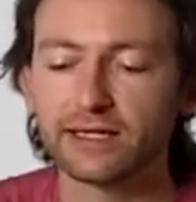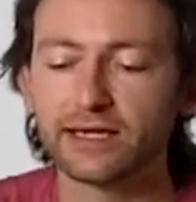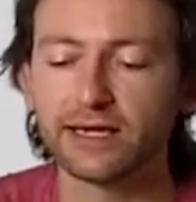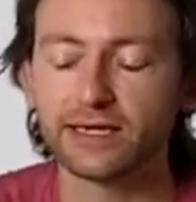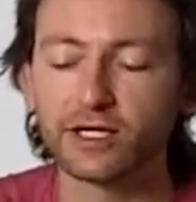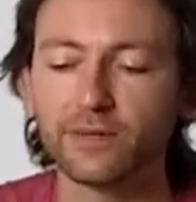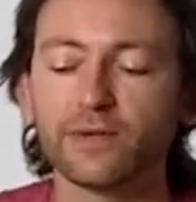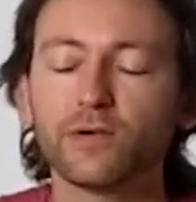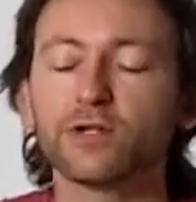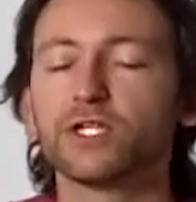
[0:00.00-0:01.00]
And it could
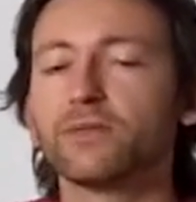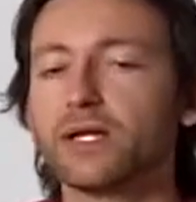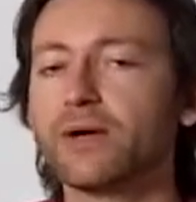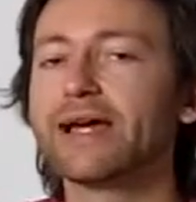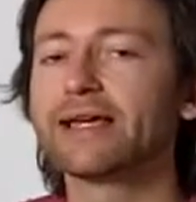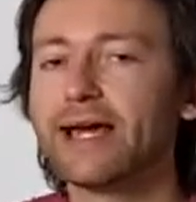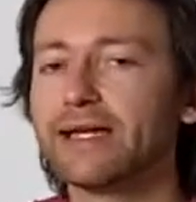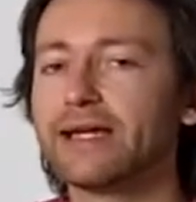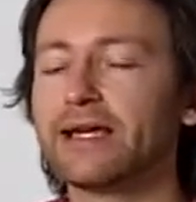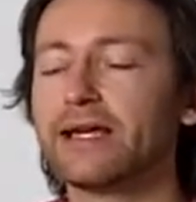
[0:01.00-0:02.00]
be important to you, by the way,
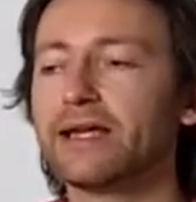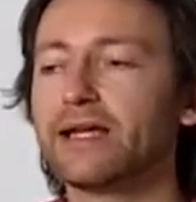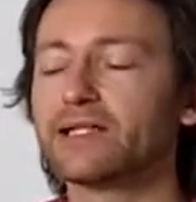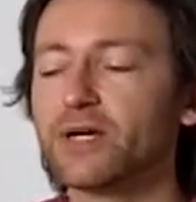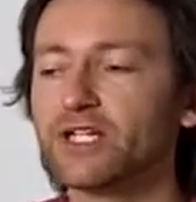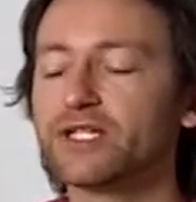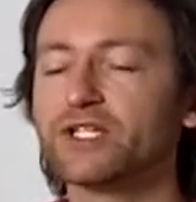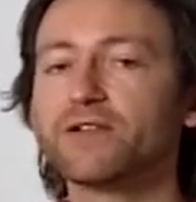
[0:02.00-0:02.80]
again, especially